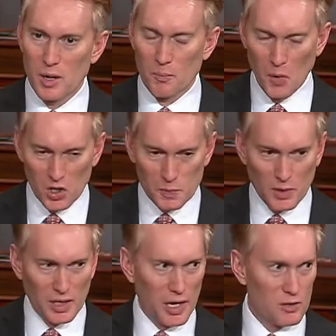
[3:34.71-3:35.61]

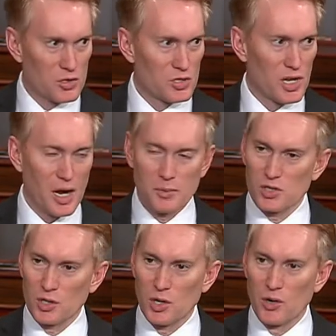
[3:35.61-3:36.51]
Multiple layers of
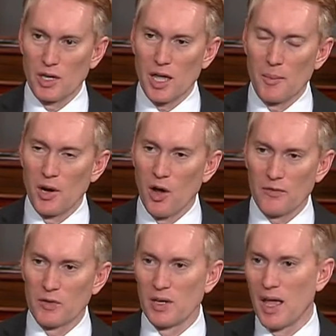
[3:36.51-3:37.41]
cybersecurity have been
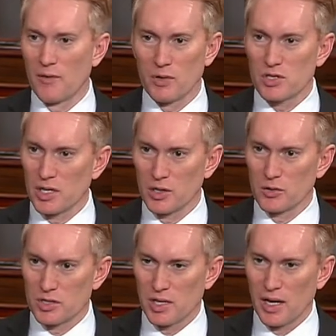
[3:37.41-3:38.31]
offered to every single
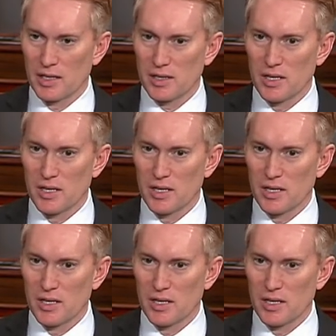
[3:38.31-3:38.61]
state